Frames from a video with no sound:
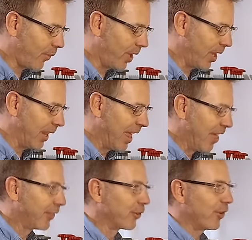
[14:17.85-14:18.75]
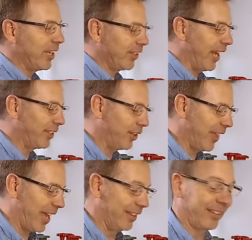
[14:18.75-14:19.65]
Well, the reason I do
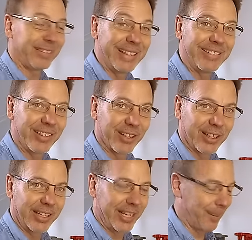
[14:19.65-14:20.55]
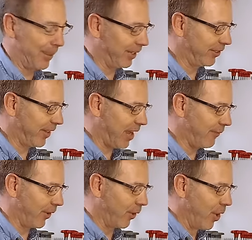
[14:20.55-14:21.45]
that is it's easier to clean up and it's
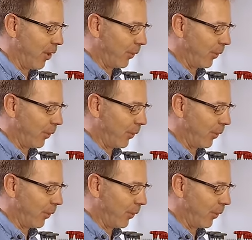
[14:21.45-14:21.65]
safer.